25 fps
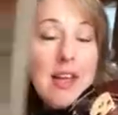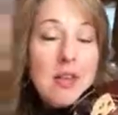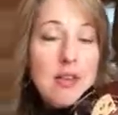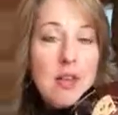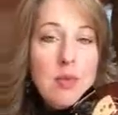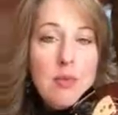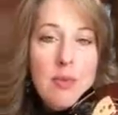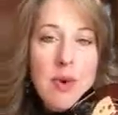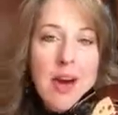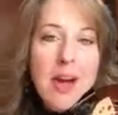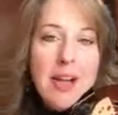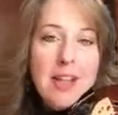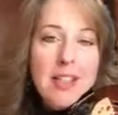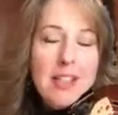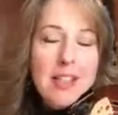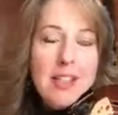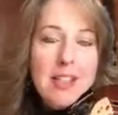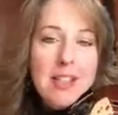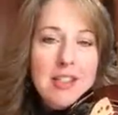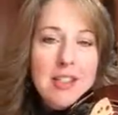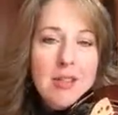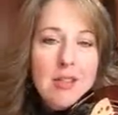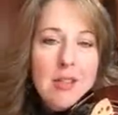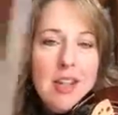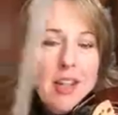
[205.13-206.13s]
So practice
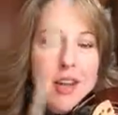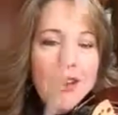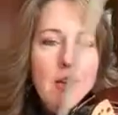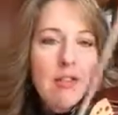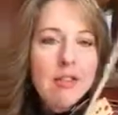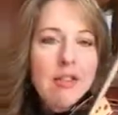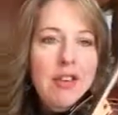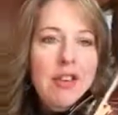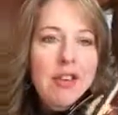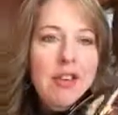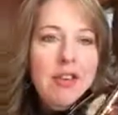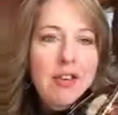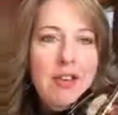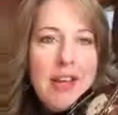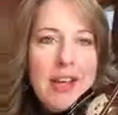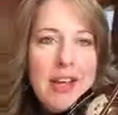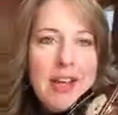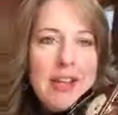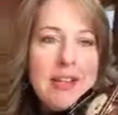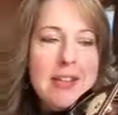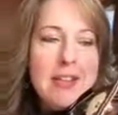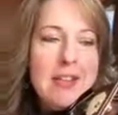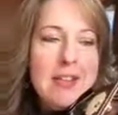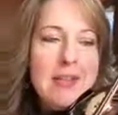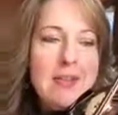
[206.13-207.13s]
just doing that over and over
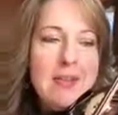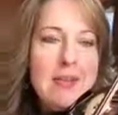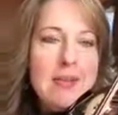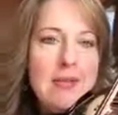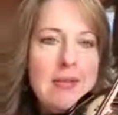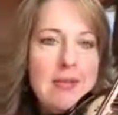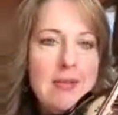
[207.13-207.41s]
again.